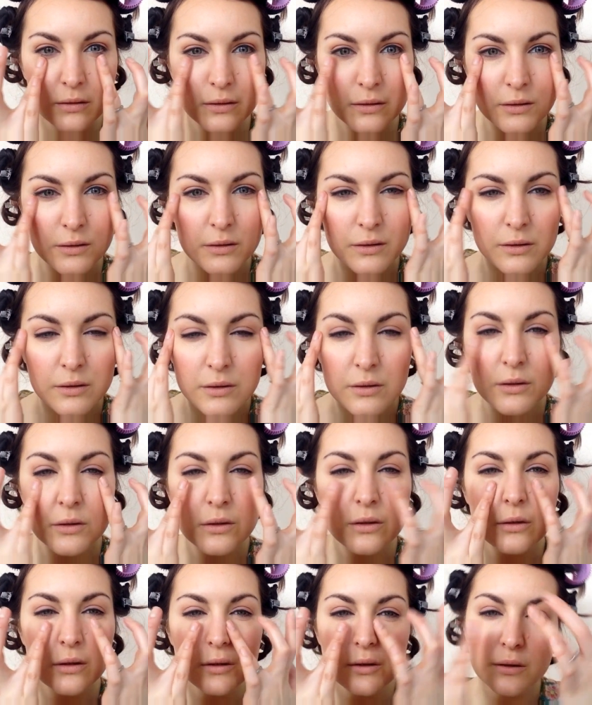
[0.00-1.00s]

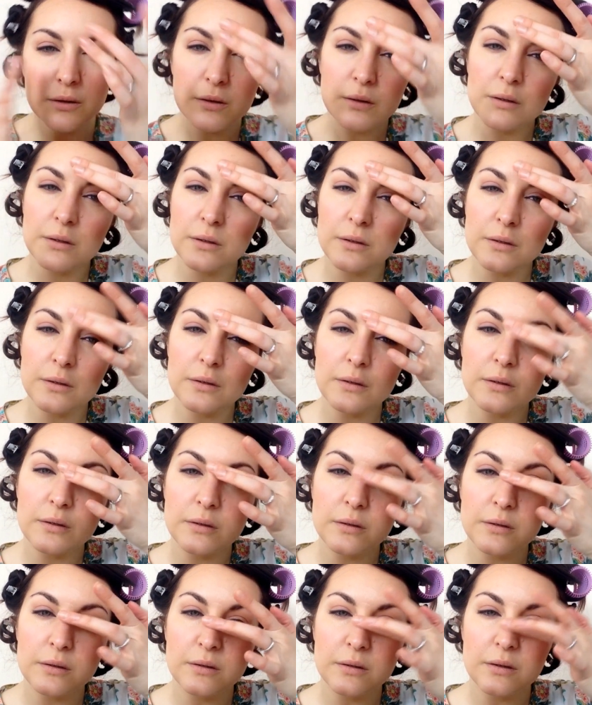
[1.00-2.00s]

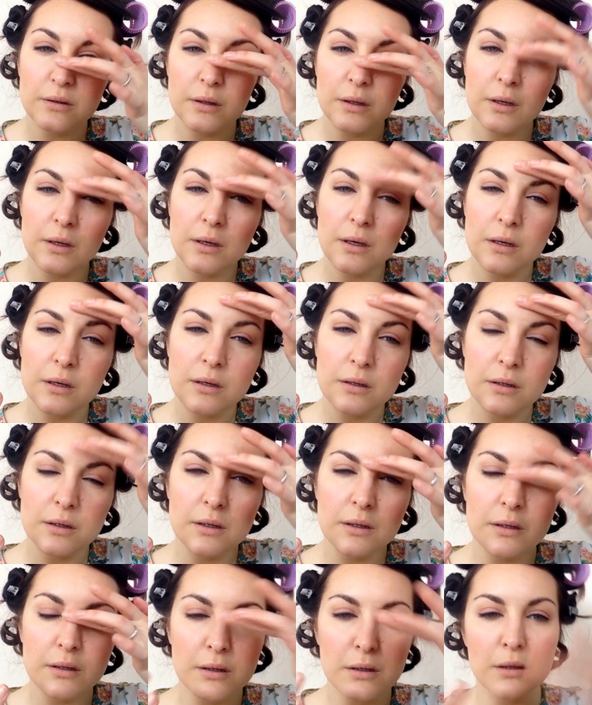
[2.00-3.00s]

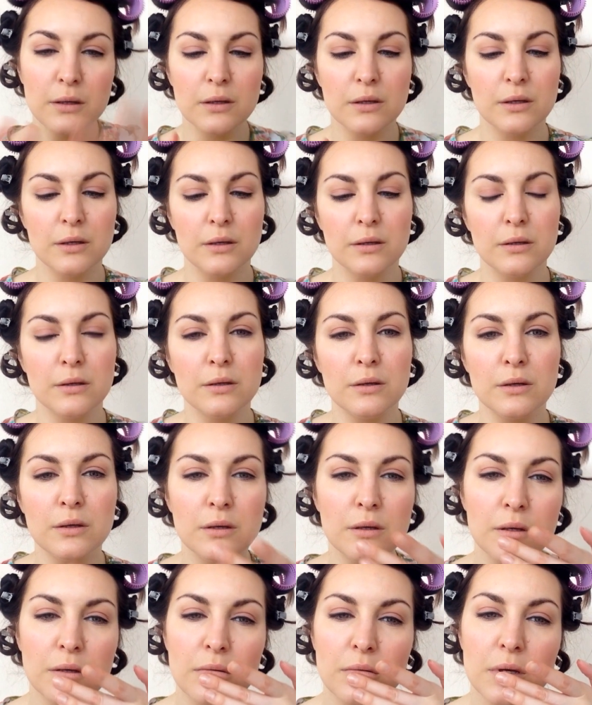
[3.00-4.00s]

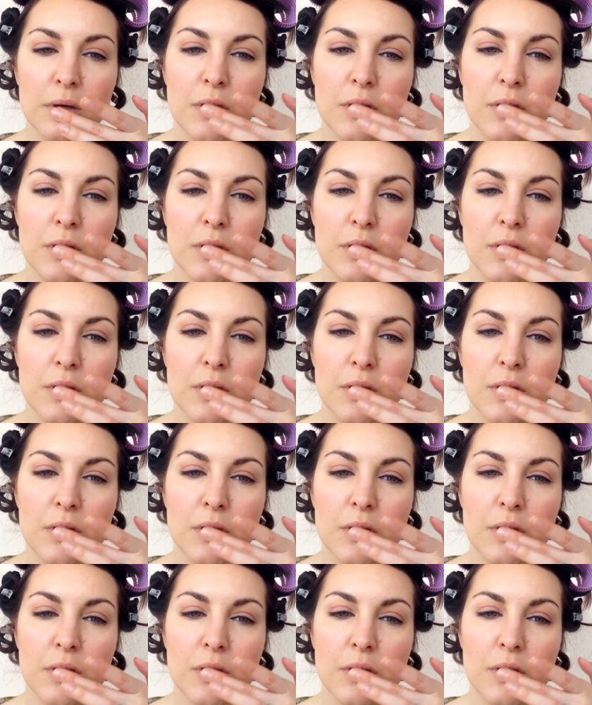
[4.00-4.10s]
Nothing is said.